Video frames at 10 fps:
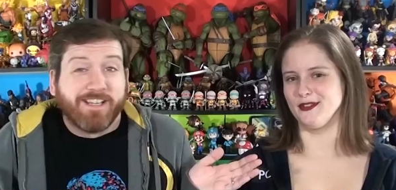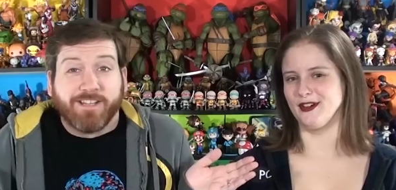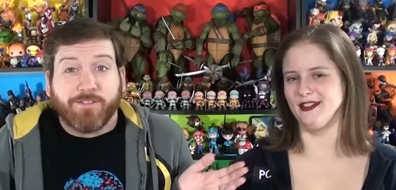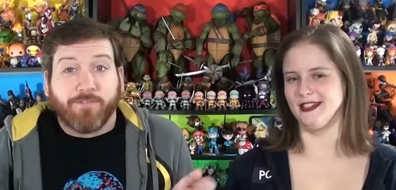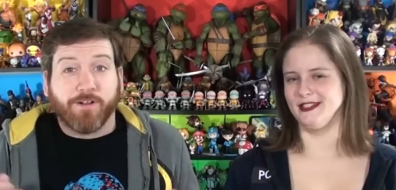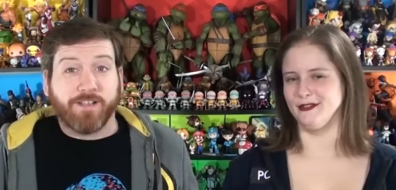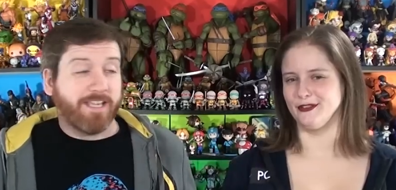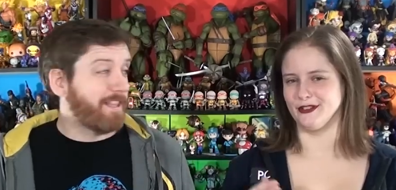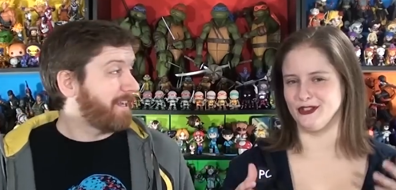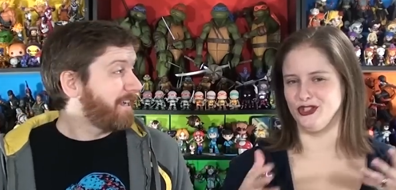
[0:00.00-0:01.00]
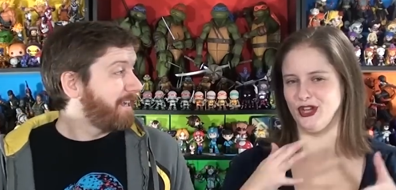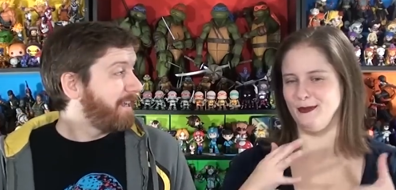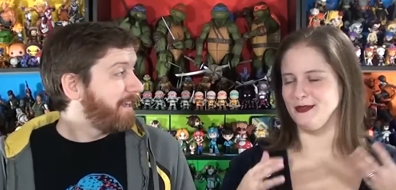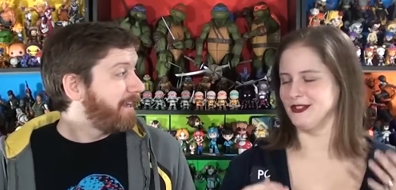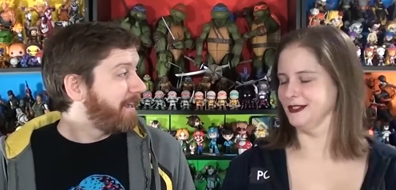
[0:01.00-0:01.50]
Speaker 1: they're all, like, different easy.
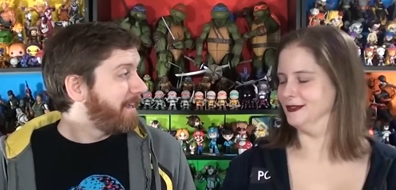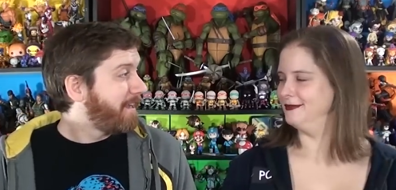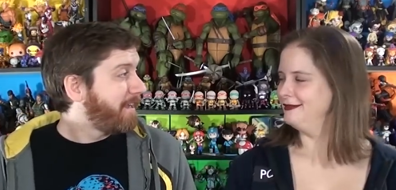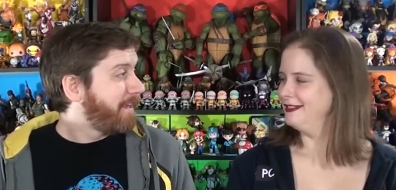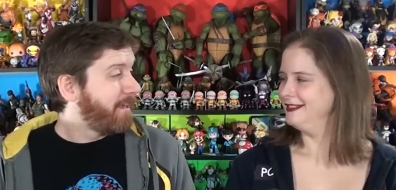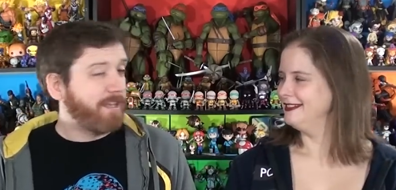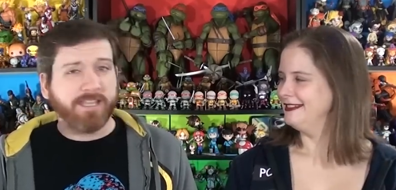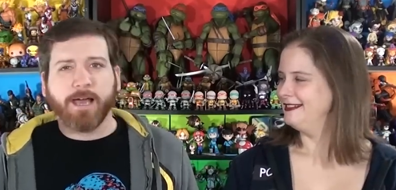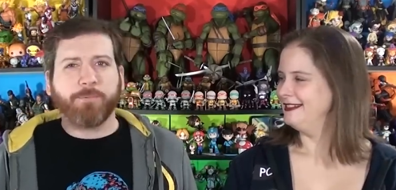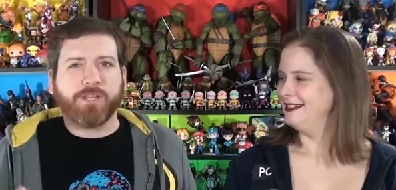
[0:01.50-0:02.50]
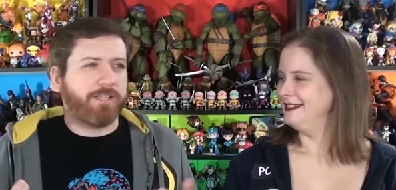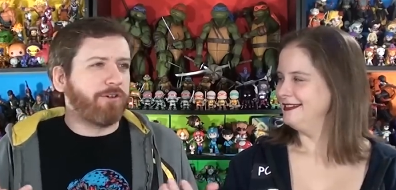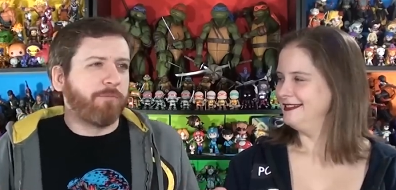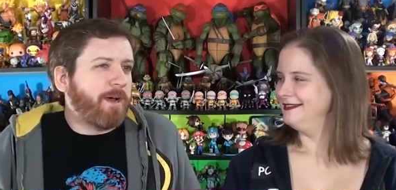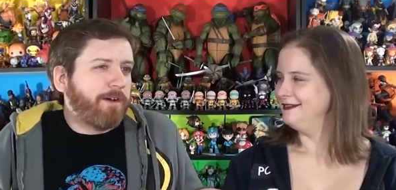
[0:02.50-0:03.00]
shapes. And... yeah, but that
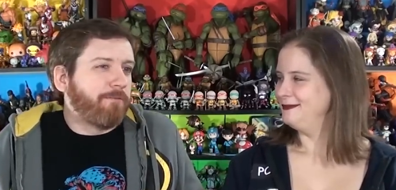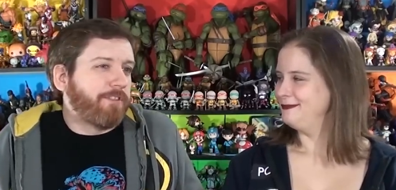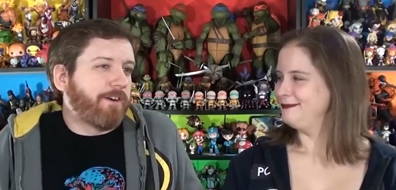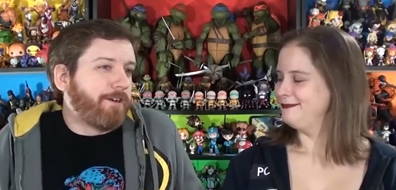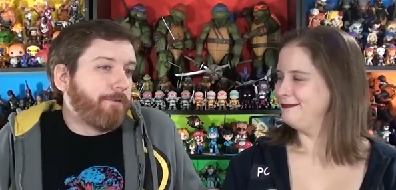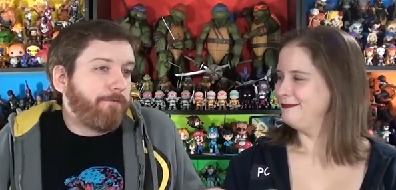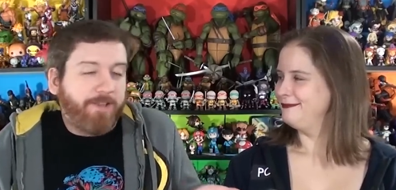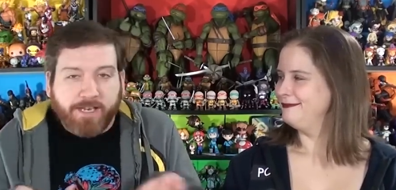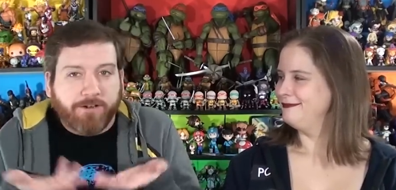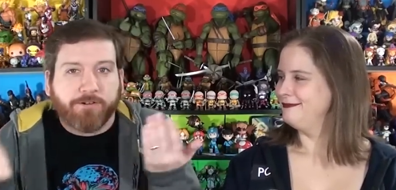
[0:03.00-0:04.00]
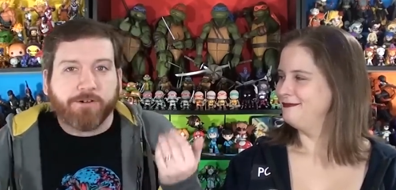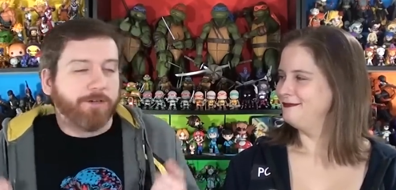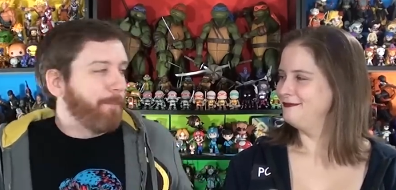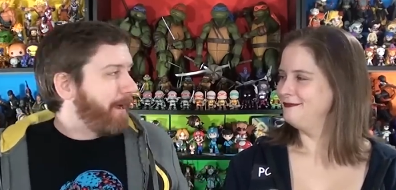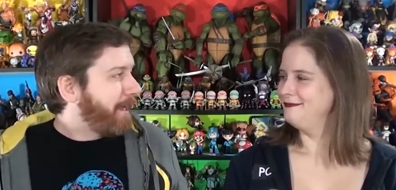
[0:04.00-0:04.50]
don't matter when it's on your feet and under
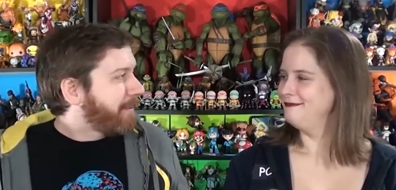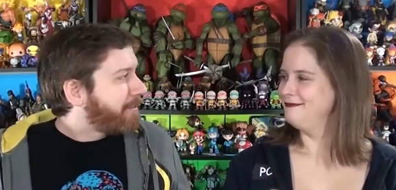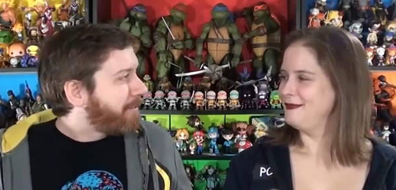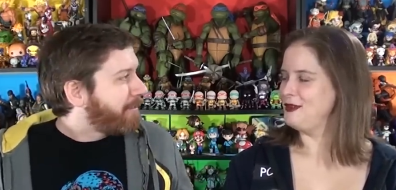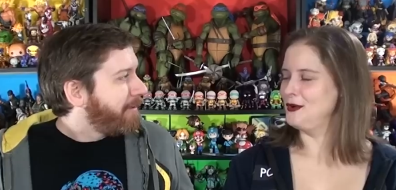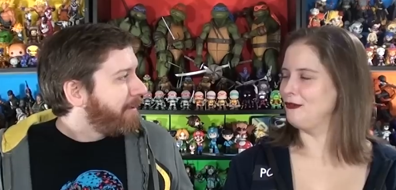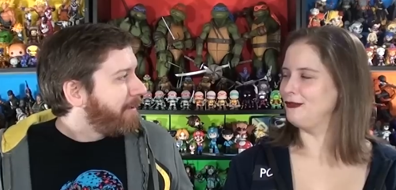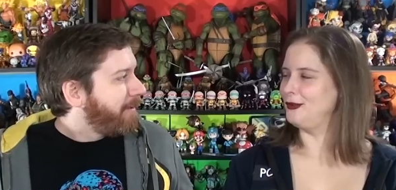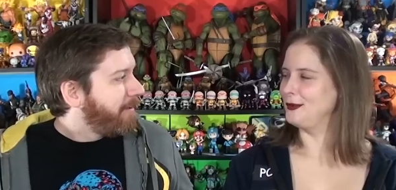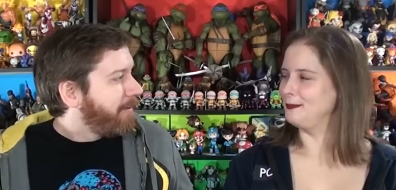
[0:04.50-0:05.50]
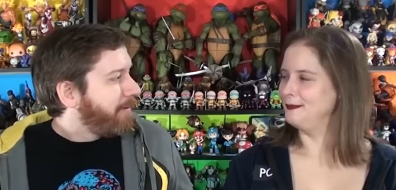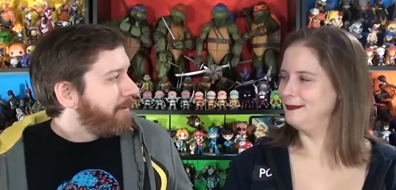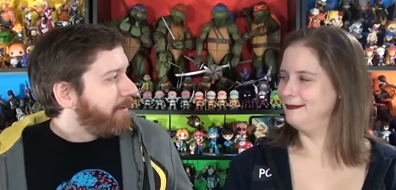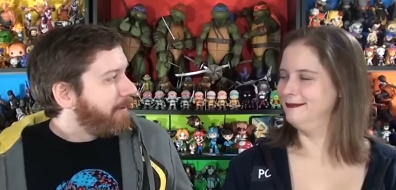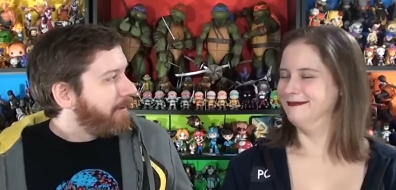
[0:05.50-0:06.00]
your pants.
Speaker 2: You don't fold
Speaker 1: them.
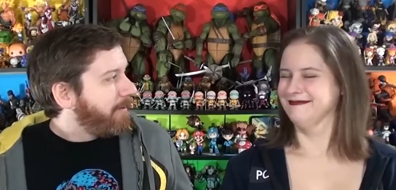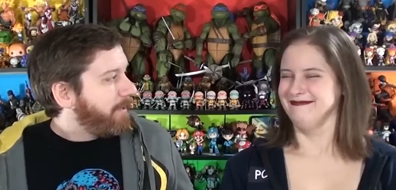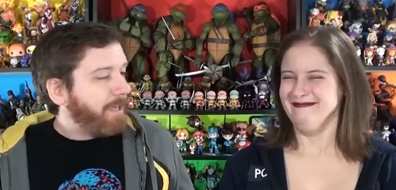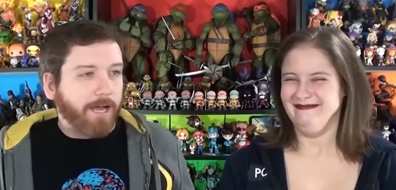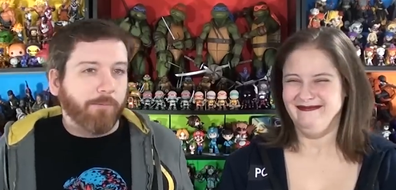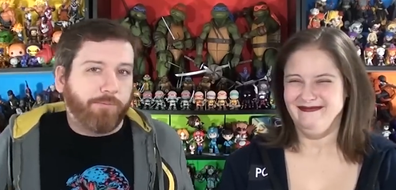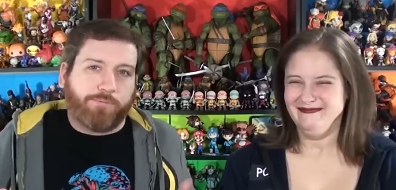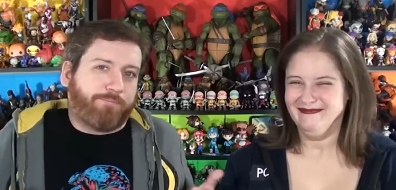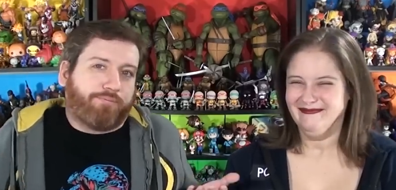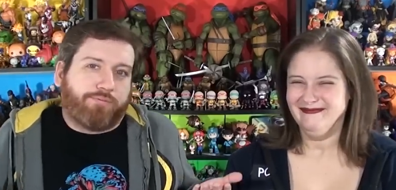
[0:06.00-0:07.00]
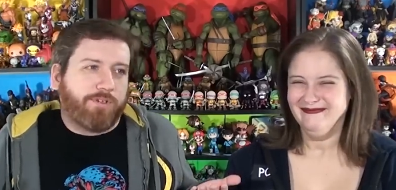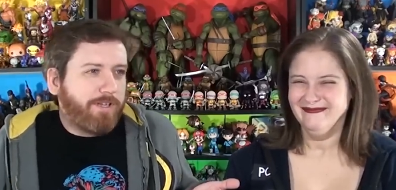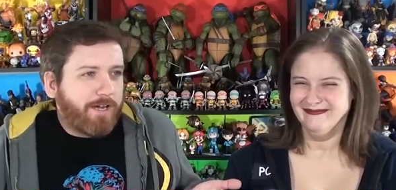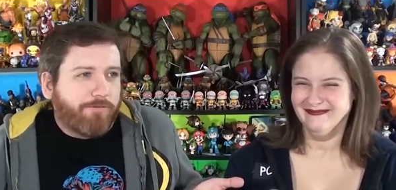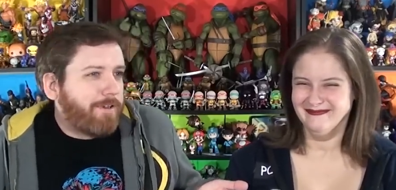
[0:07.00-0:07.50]
Yeah,
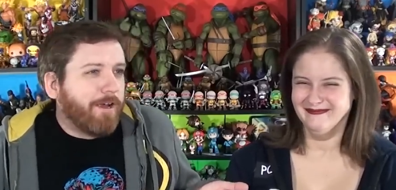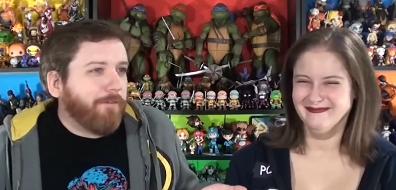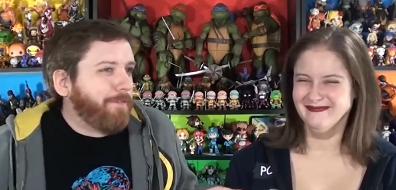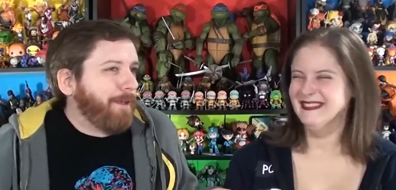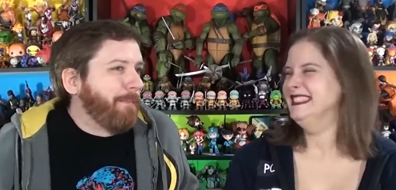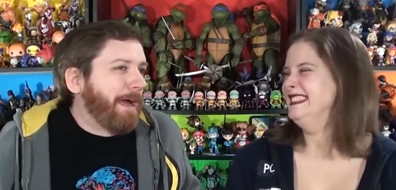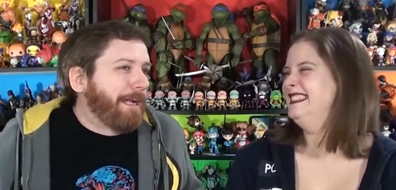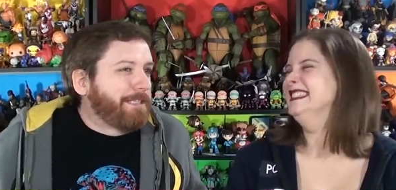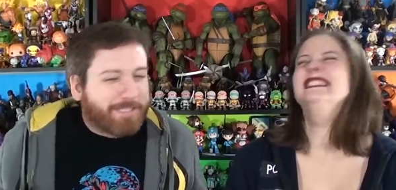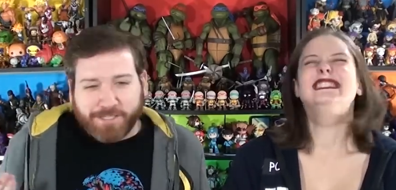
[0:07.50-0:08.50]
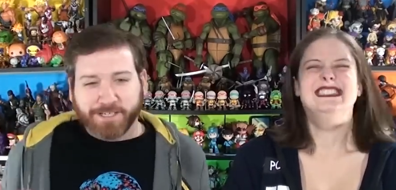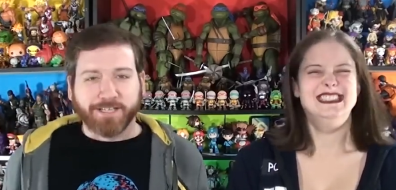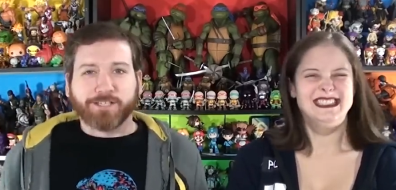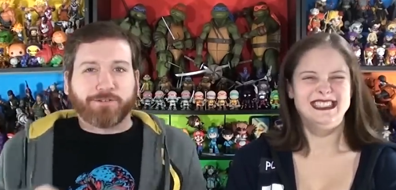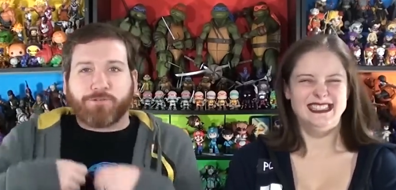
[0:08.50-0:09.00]
I don't care if they match.
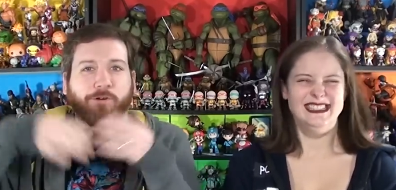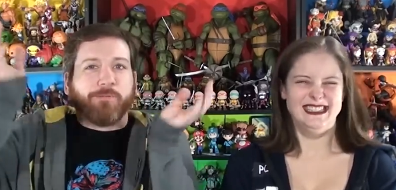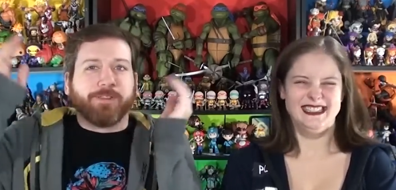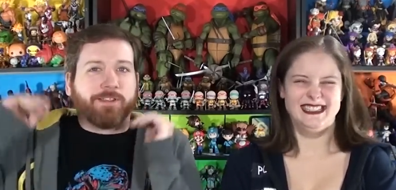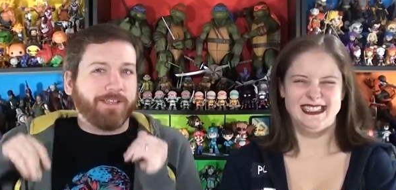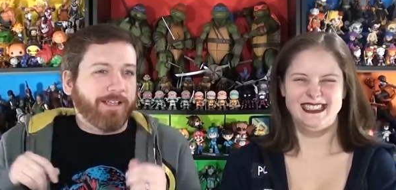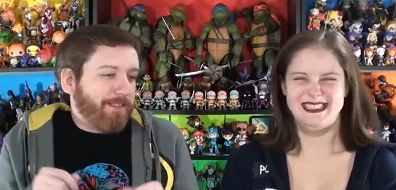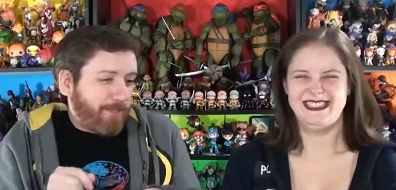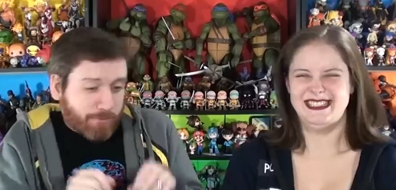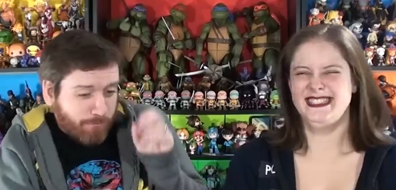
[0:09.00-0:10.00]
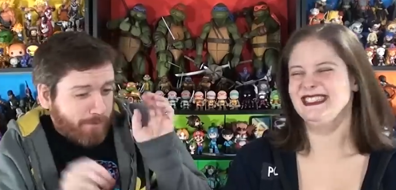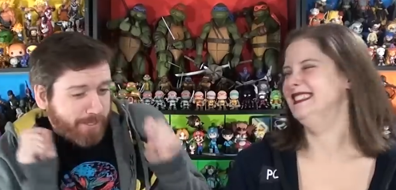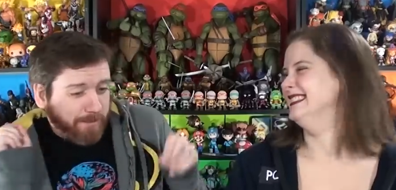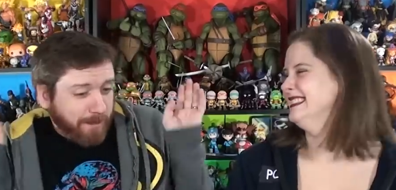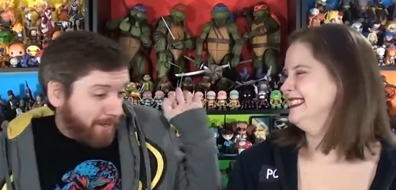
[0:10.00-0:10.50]
I just throw them in the things, like two
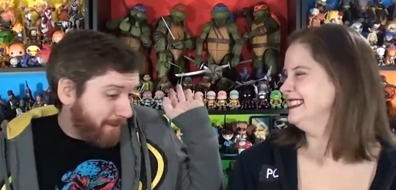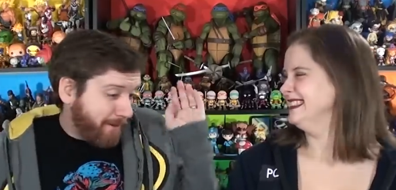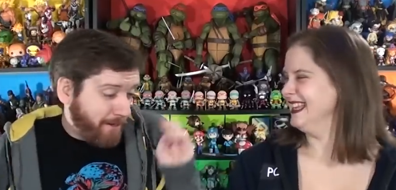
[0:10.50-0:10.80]
white socks, there